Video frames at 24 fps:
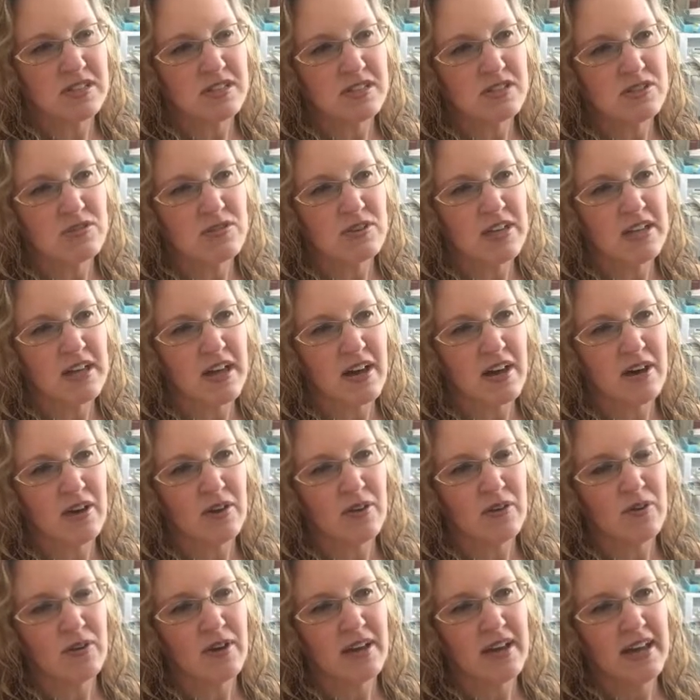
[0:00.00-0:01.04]

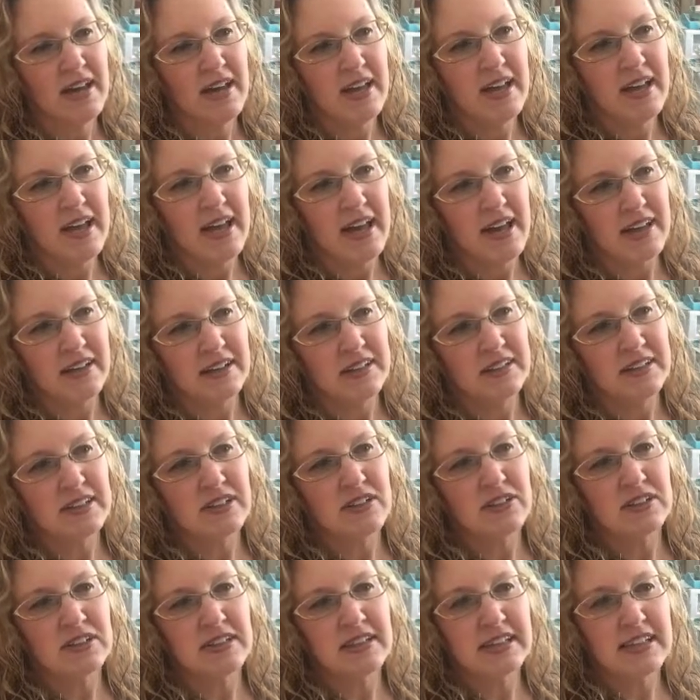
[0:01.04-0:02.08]
Studio, and a
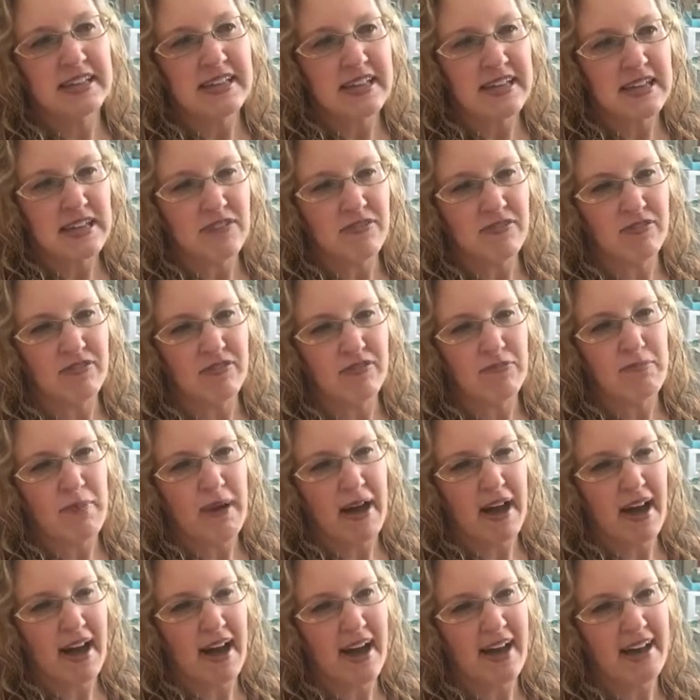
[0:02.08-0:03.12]
little leaf
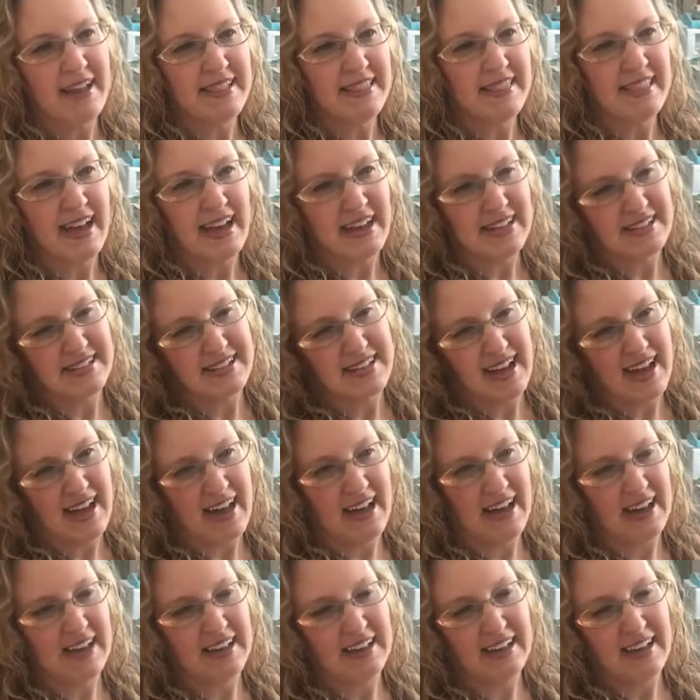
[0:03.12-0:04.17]
behind that
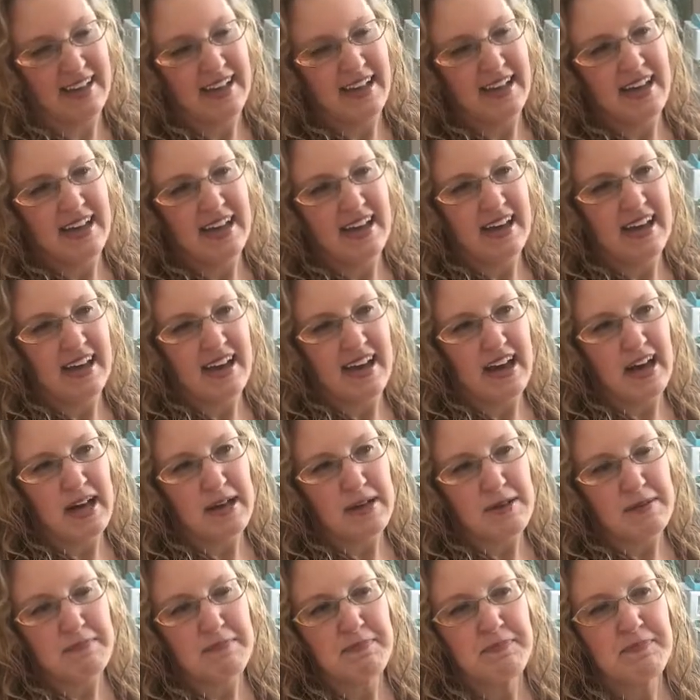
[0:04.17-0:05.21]
tag.
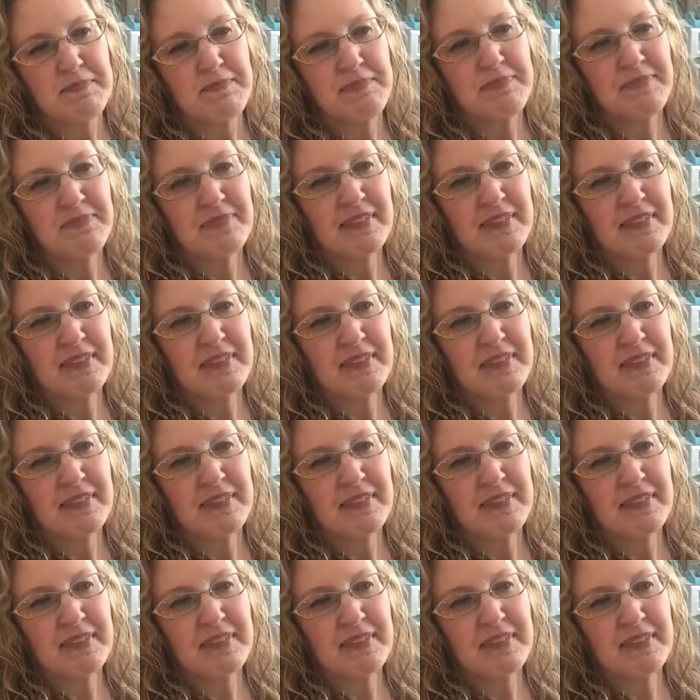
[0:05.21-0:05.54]
And